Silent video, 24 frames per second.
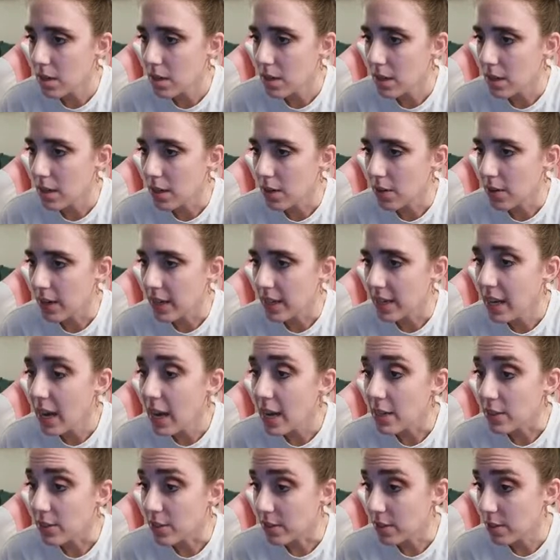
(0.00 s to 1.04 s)
Anyway,
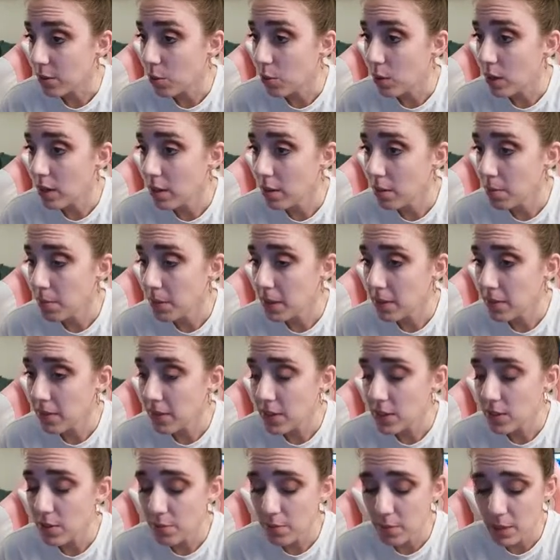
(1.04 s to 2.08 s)
yes, one of the
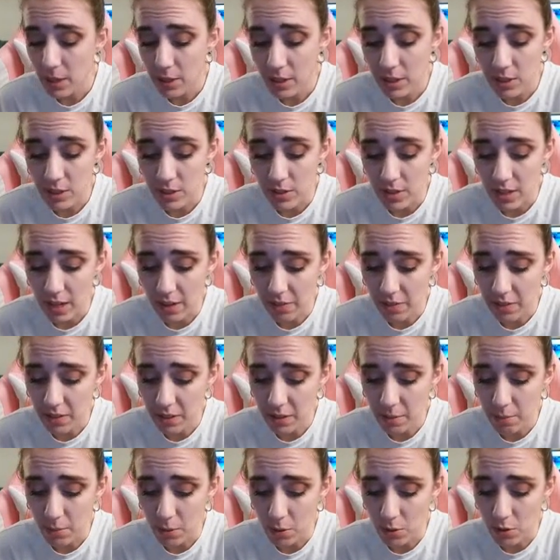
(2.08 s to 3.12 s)
benefits of marriage is
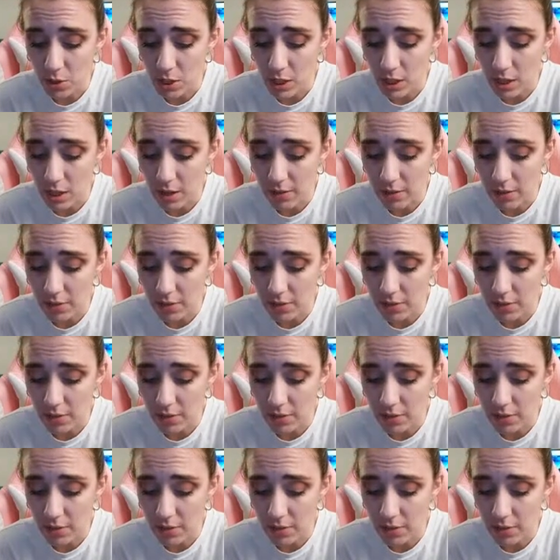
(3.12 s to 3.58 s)
definitely mooching off